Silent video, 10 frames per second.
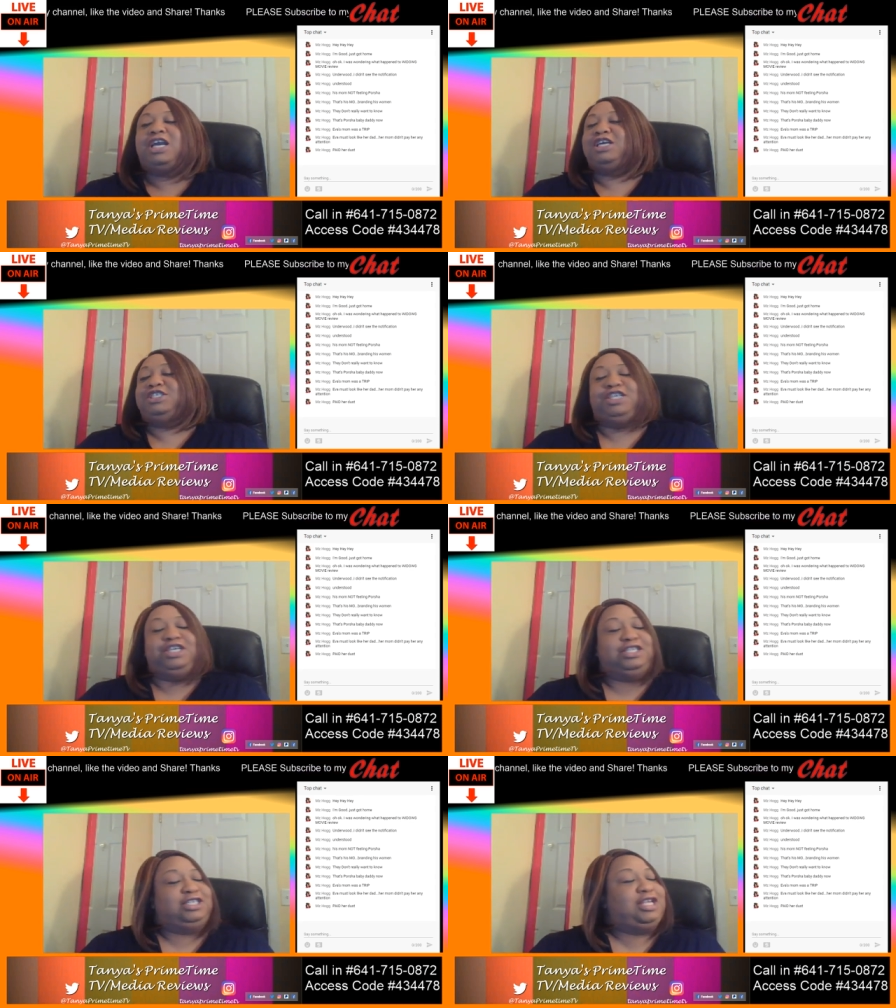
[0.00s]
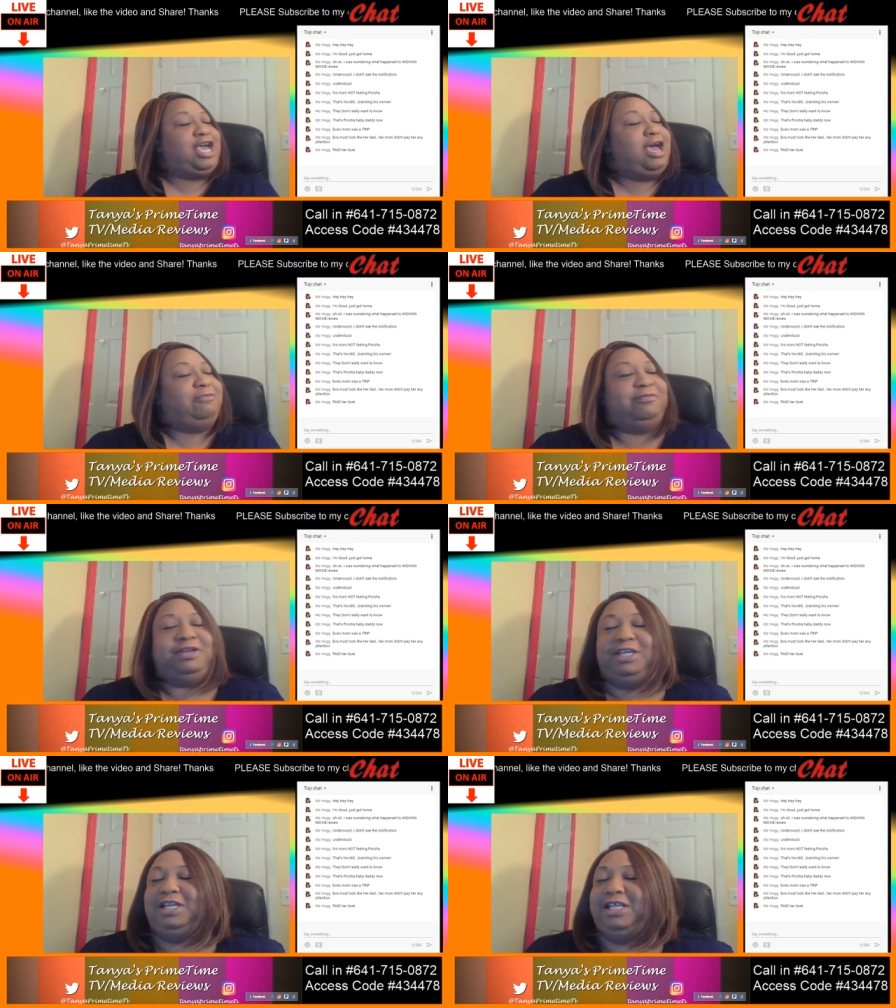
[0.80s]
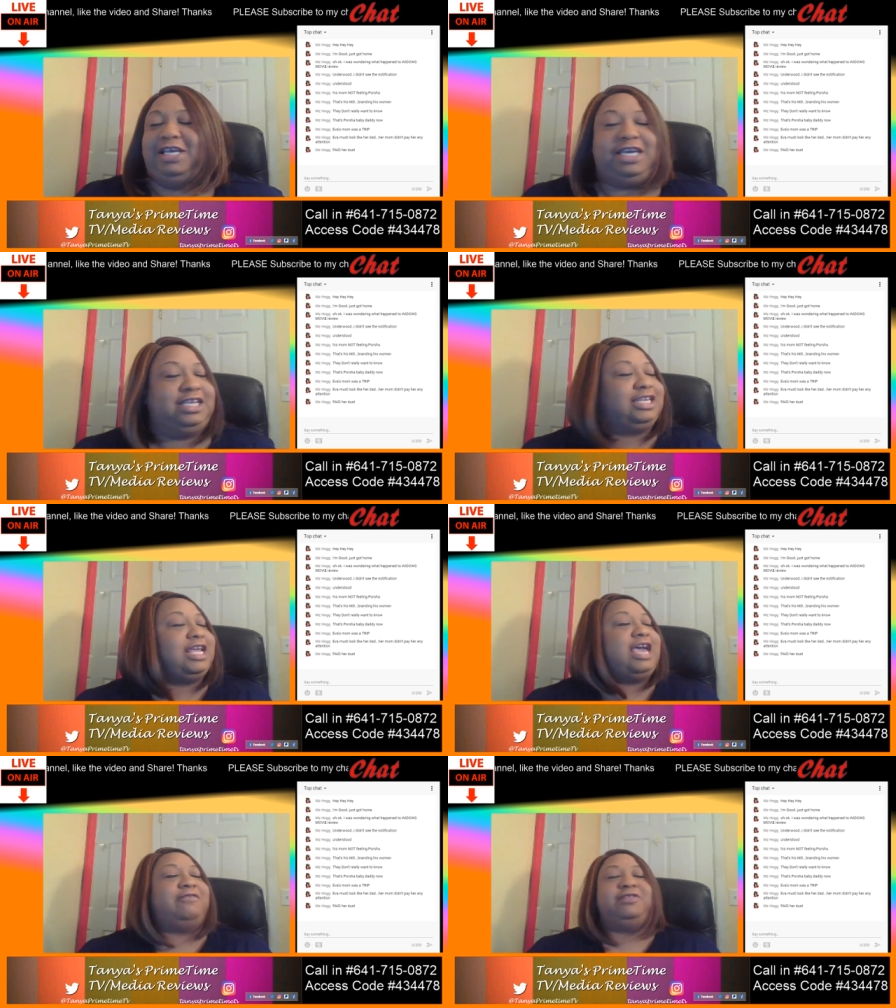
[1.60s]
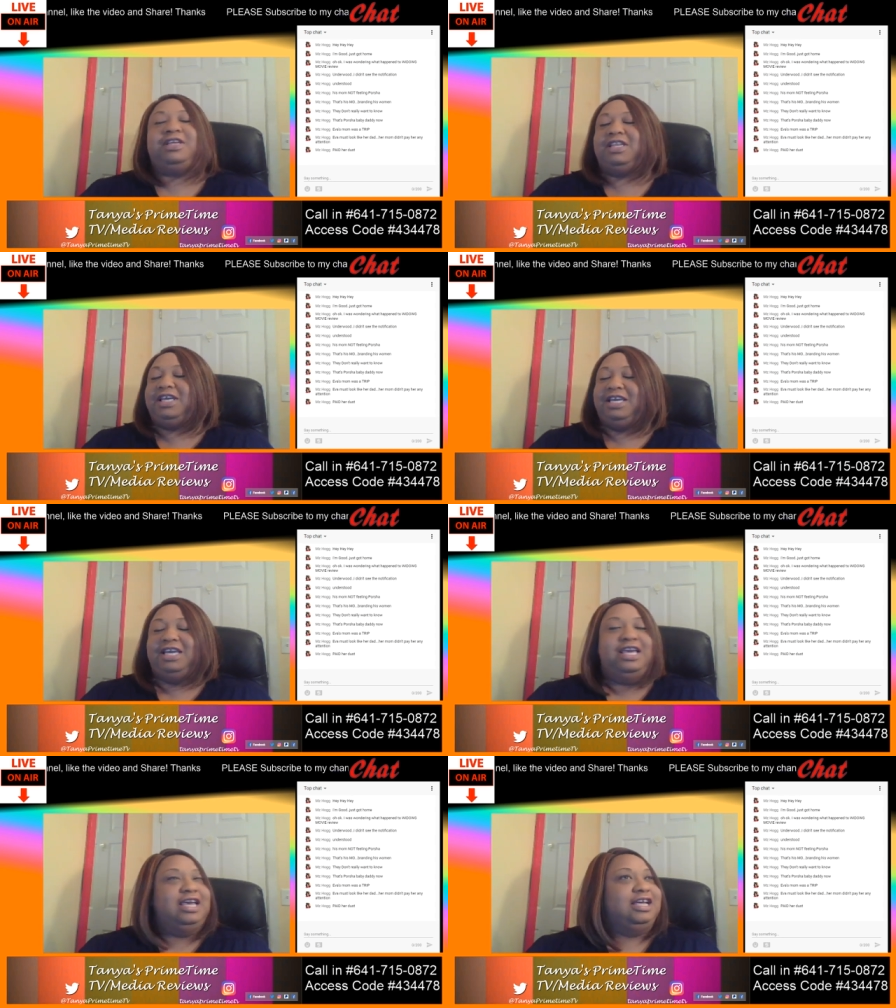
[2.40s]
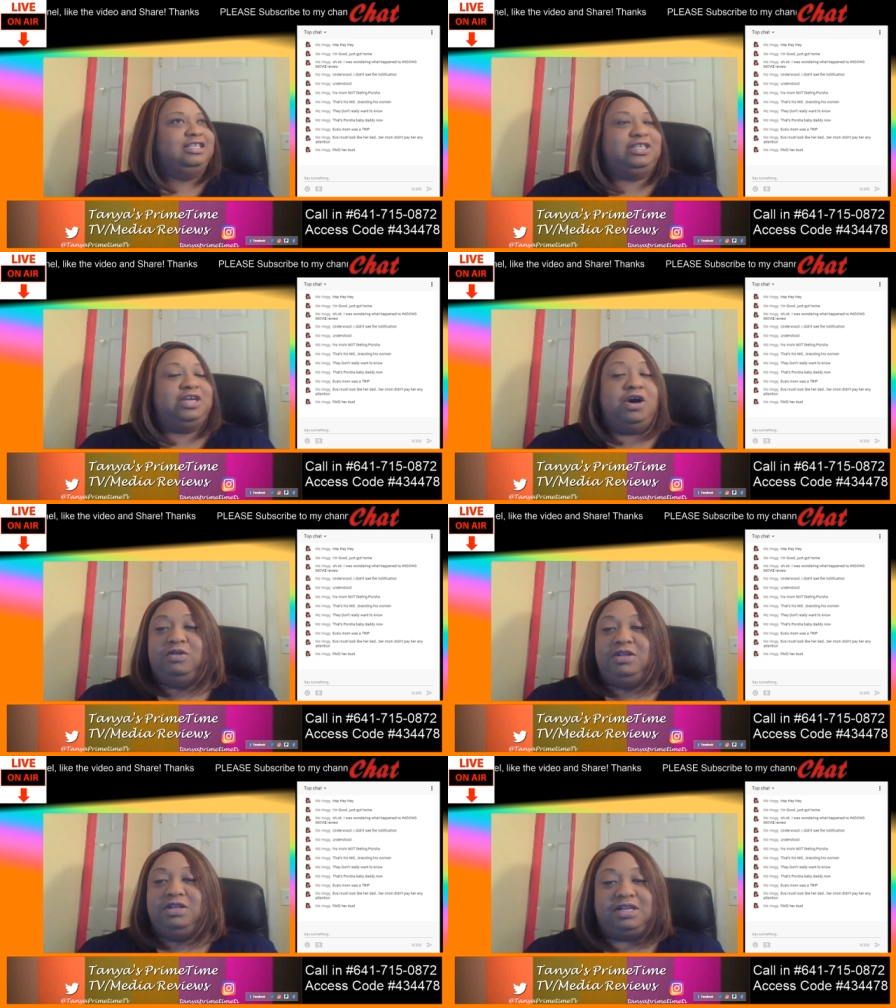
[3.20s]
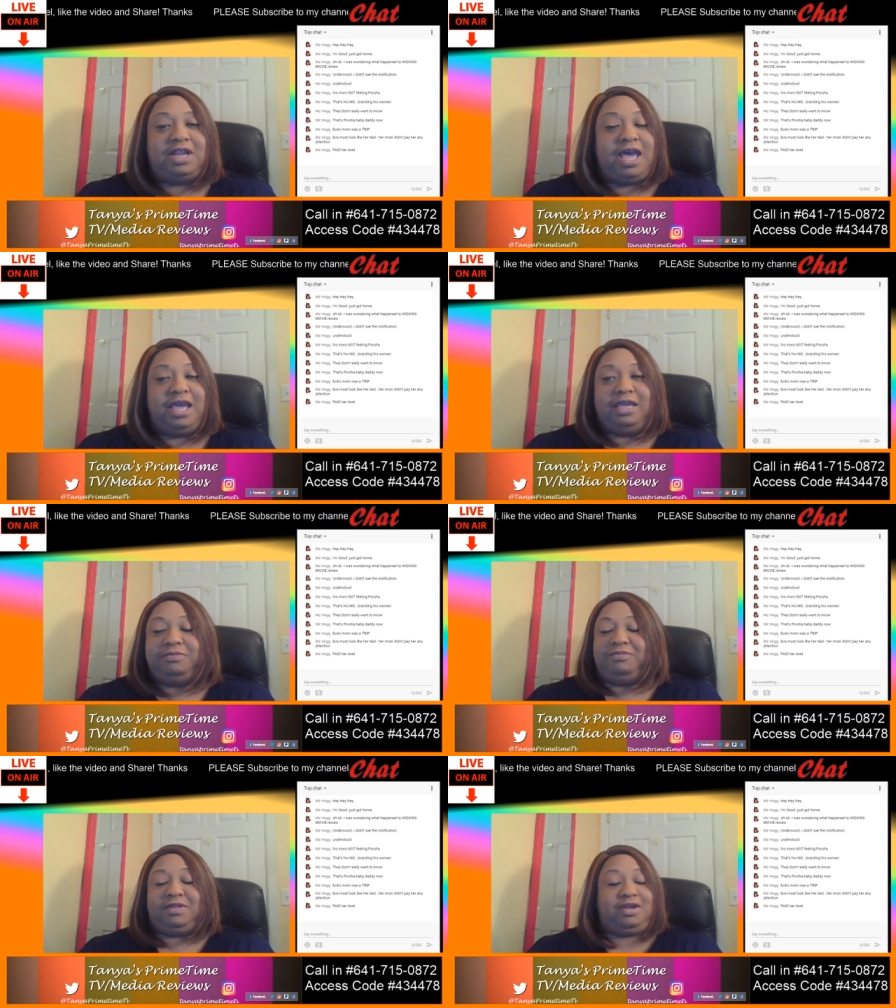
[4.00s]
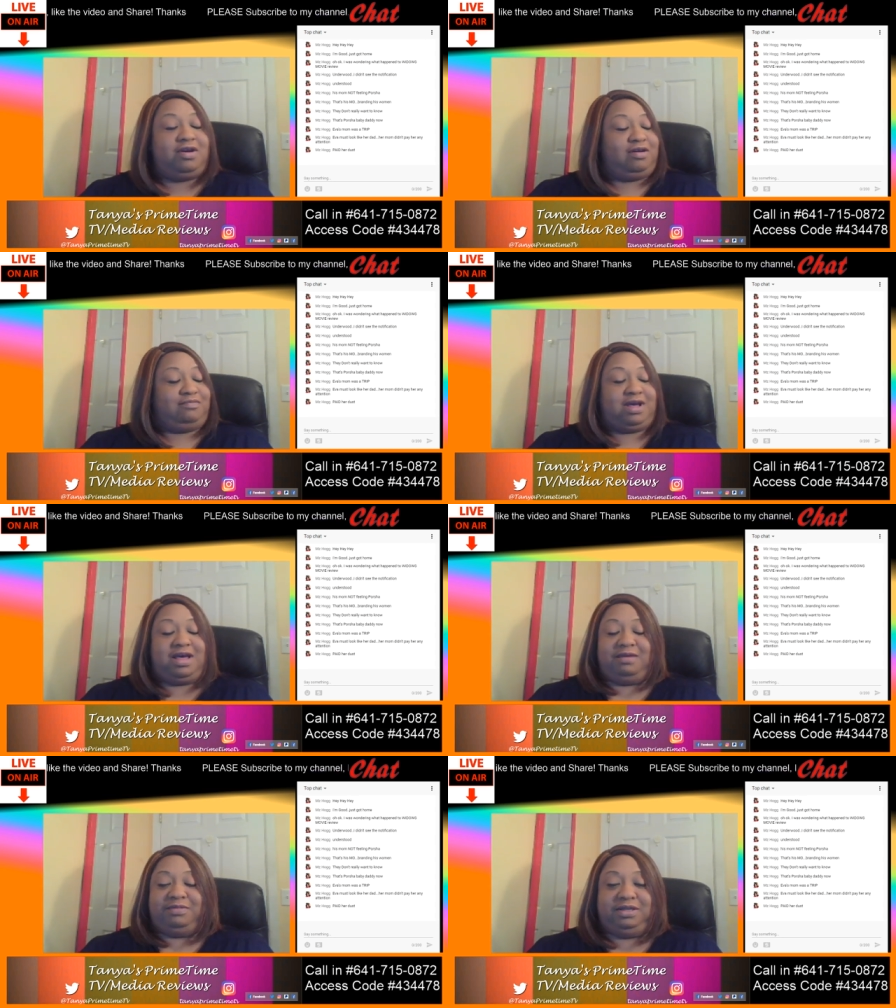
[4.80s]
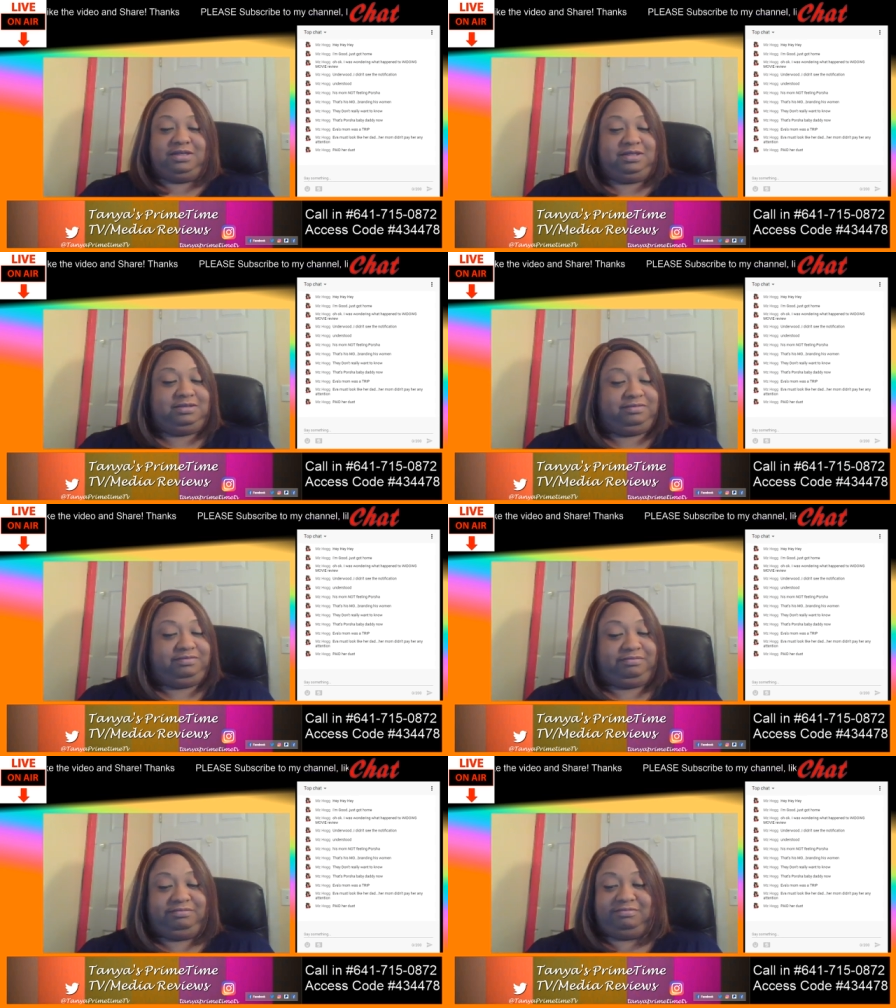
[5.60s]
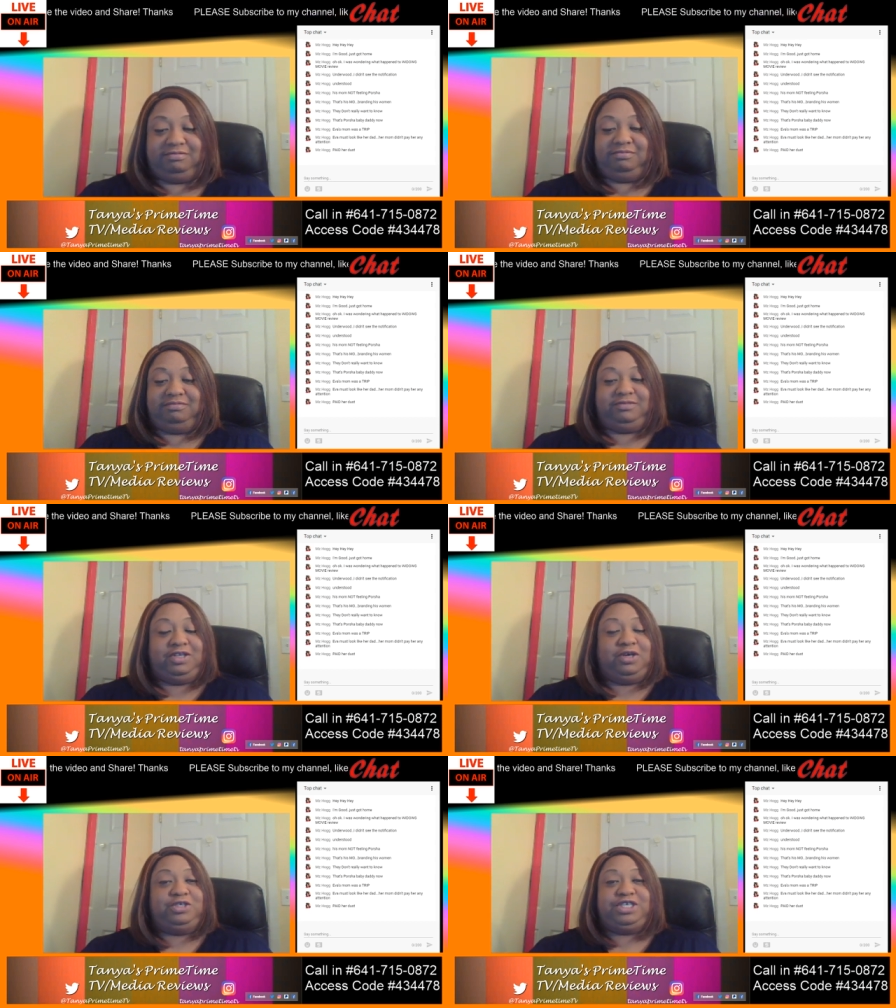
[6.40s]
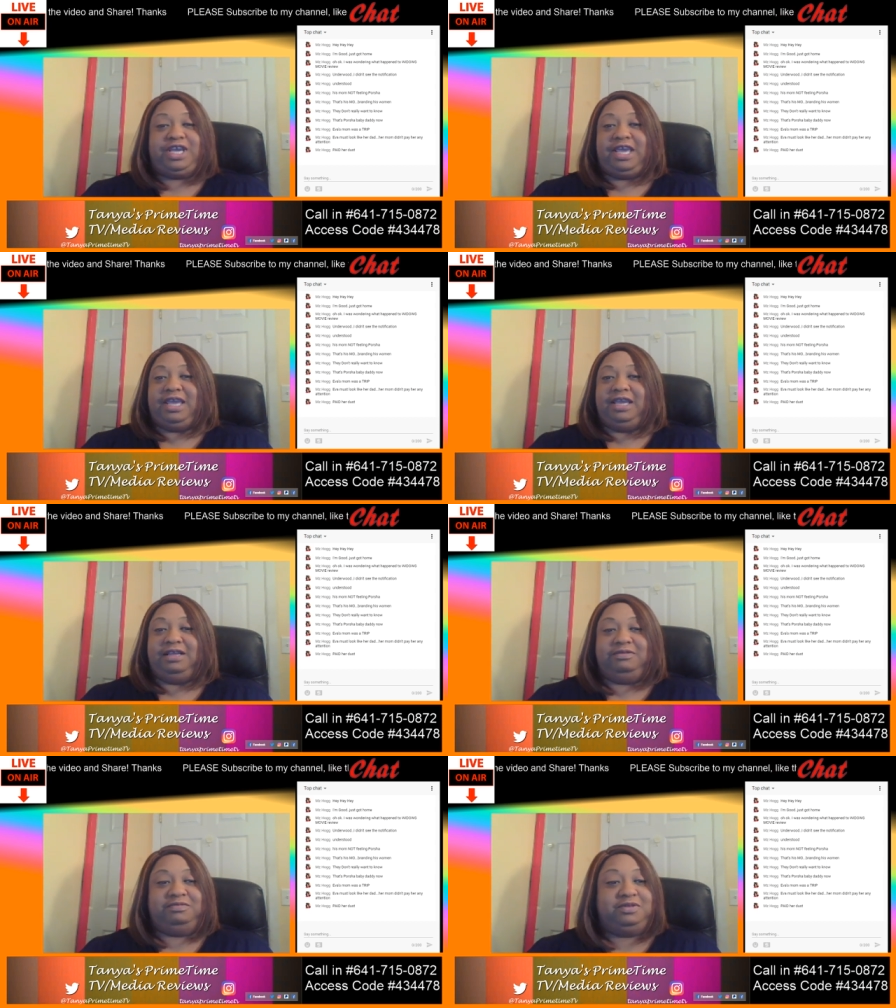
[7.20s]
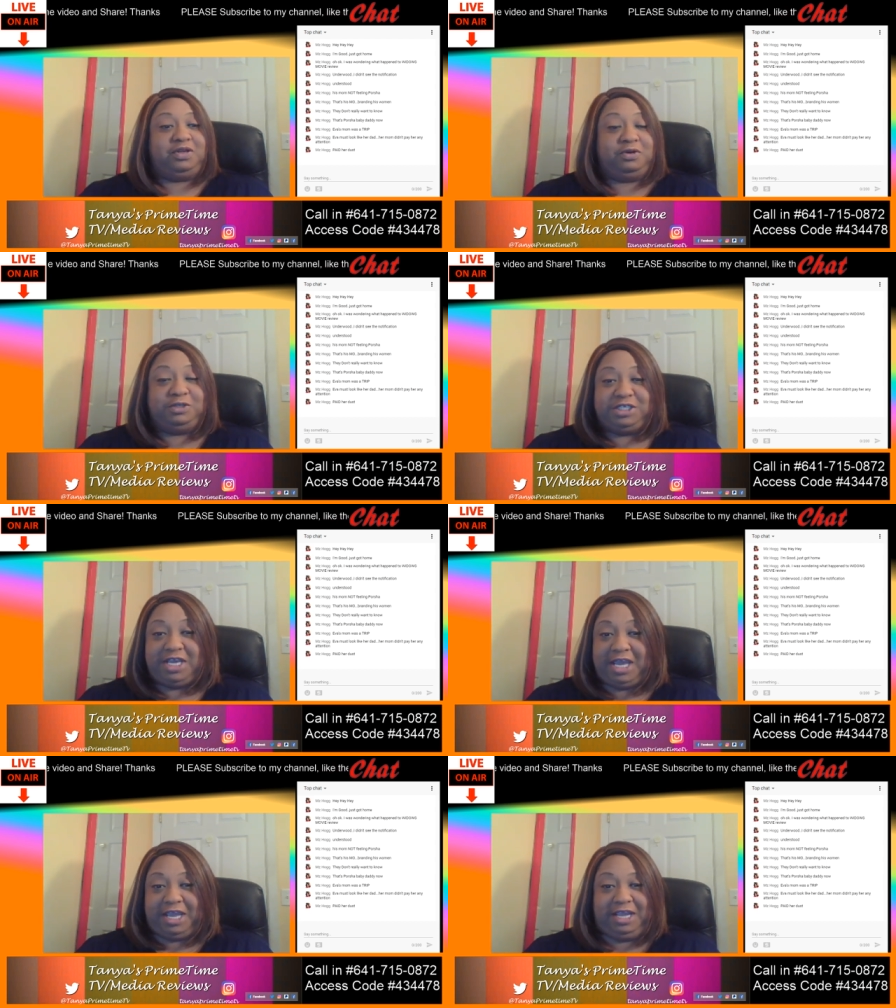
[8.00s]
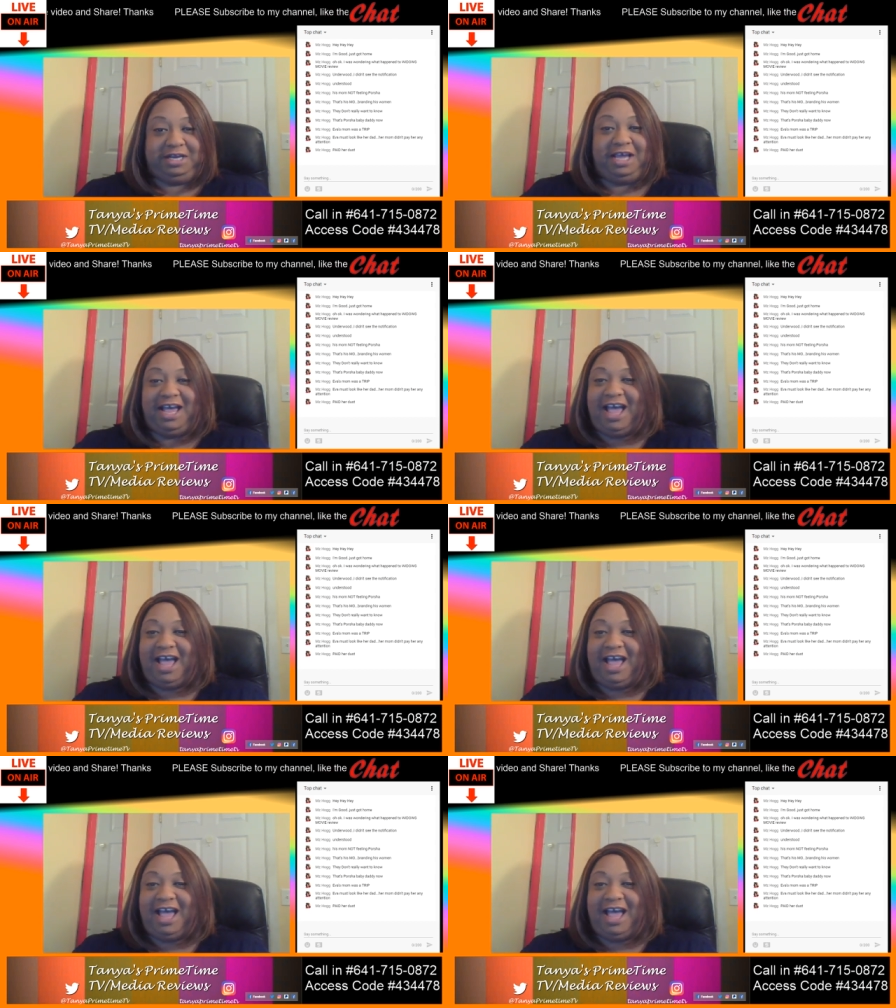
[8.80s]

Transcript: because she definitely definitely don't look like her mama. No shade, no shade